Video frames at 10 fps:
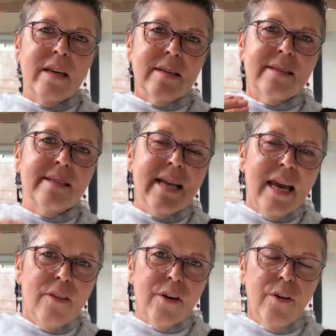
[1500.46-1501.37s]
to stay
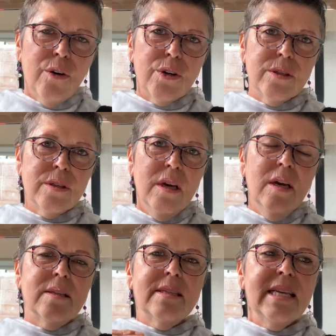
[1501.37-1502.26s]
the course,
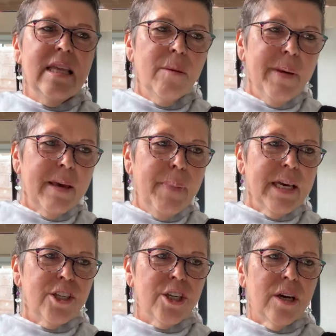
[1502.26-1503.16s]
see the big
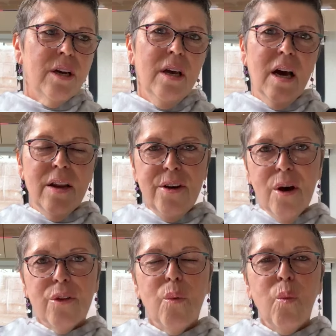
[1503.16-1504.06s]
picture, and
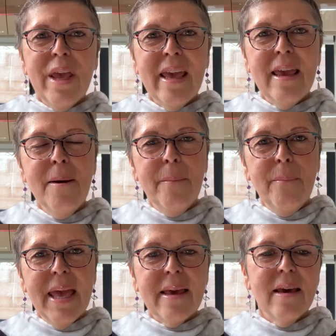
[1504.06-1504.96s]
know that we
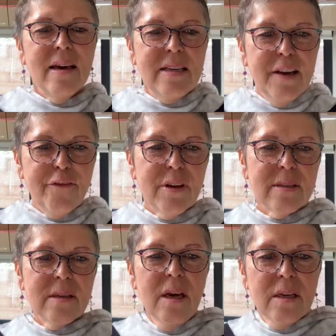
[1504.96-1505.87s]
make a
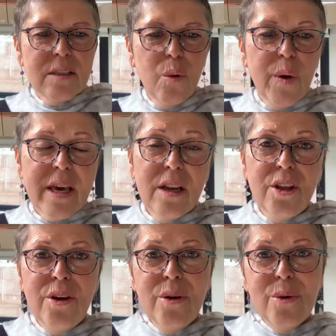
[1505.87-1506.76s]
difference. So we can
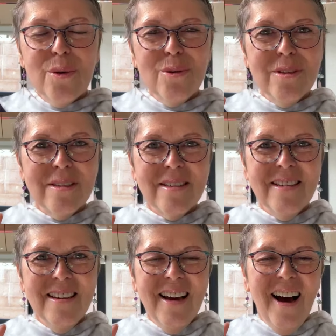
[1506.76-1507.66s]
use
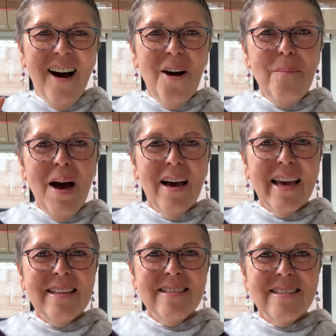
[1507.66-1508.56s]
our
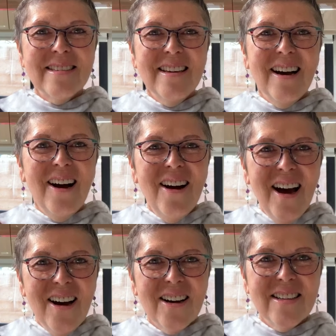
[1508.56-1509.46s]
minds our
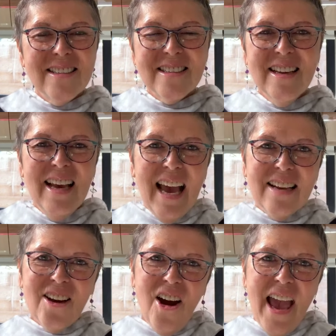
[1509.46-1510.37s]
hearts
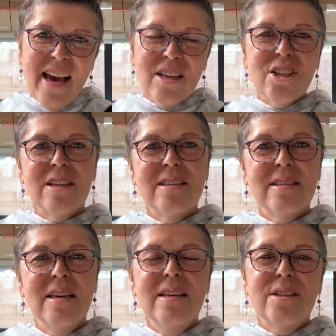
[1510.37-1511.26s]
and our actions
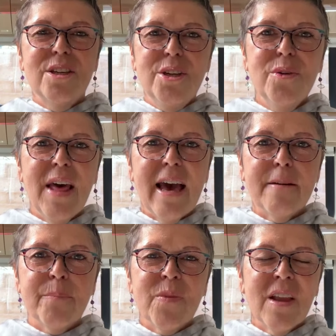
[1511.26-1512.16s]
to do that.
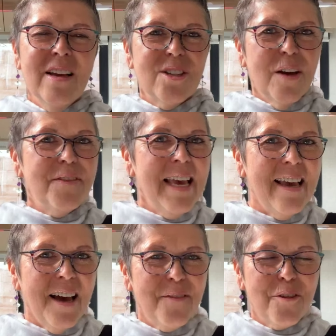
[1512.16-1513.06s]
So I've, t-
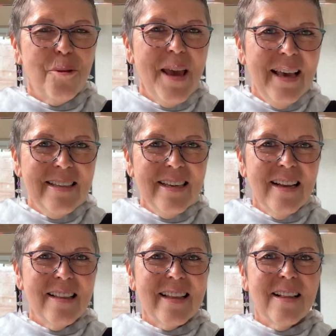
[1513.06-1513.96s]
I've created a
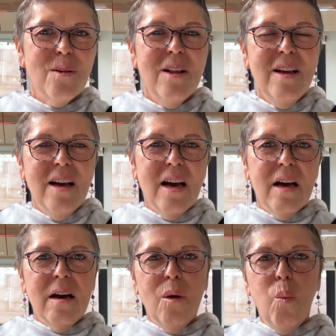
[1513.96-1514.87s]
little,
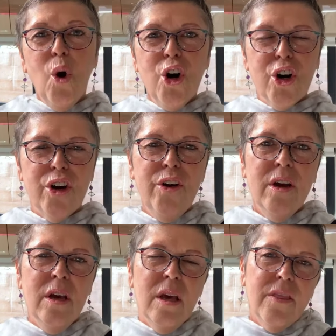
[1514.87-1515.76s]
uh, a word
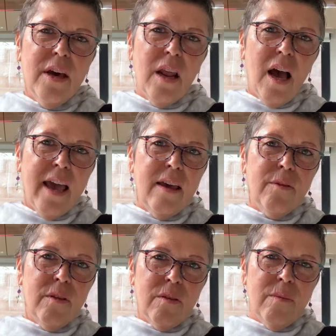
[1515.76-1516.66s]
that I,
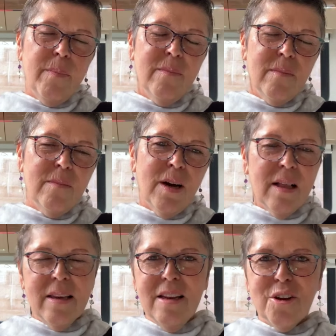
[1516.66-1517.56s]
well,
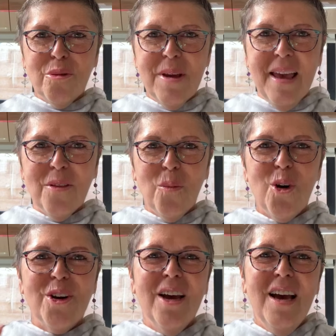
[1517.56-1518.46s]
I didn't create the
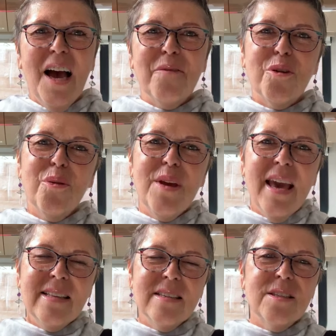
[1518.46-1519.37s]
word. I've
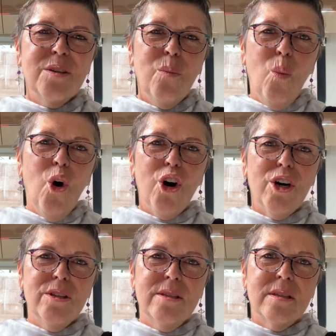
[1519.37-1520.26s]
created some
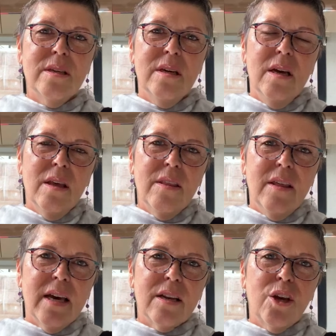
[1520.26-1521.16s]
words
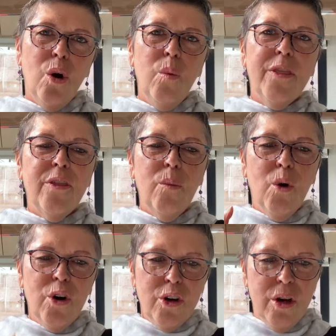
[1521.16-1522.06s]
that go with the
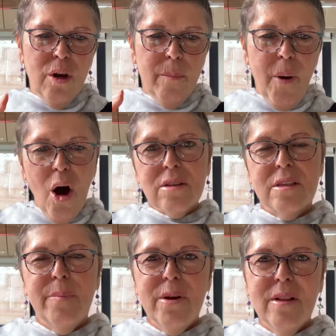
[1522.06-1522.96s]
word
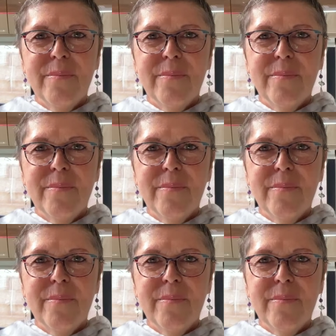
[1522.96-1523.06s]
possible.